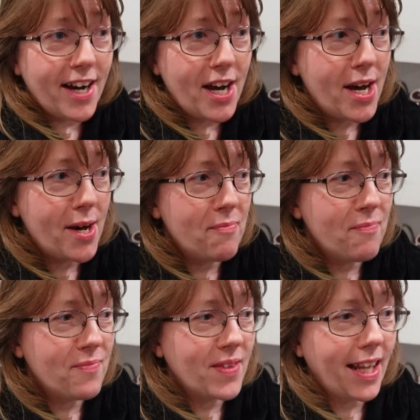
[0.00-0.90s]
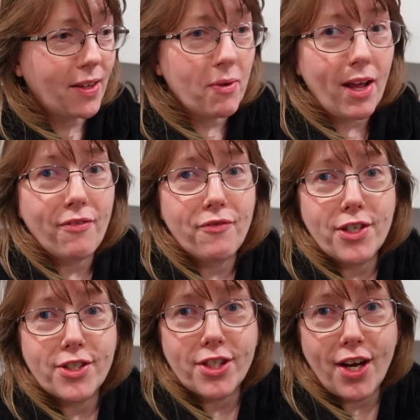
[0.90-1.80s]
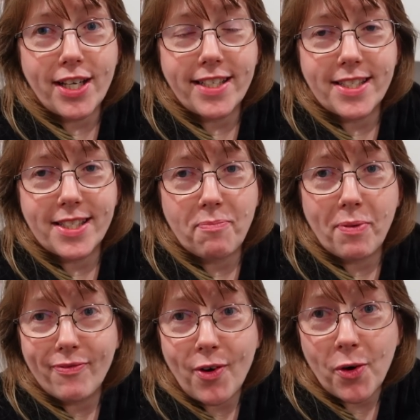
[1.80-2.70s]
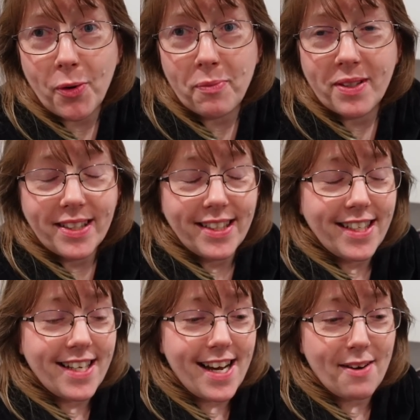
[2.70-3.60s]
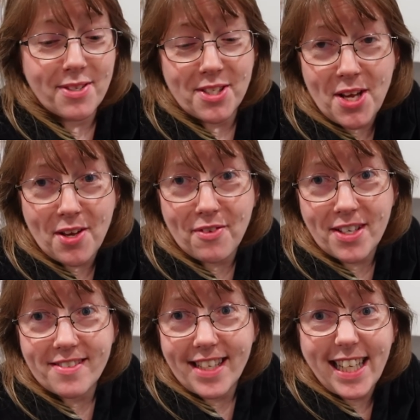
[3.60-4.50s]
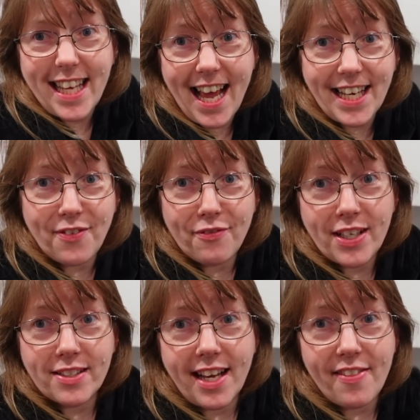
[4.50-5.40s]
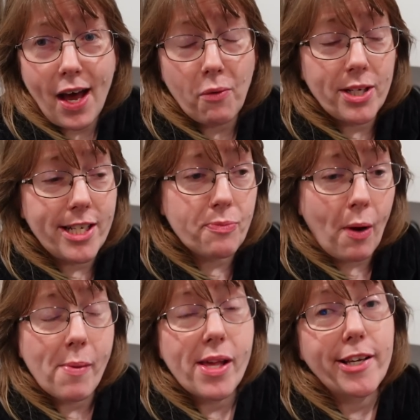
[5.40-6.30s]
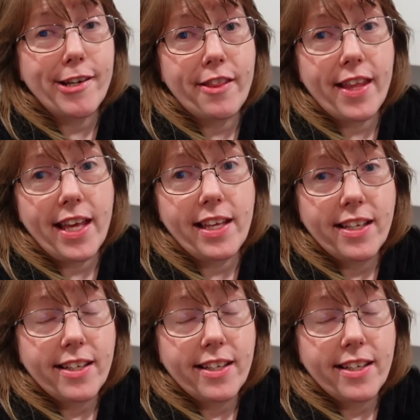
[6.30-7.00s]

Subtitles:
Like when I first started to perform, I was nervous, and it kind of feels like that, which is probably a good thing.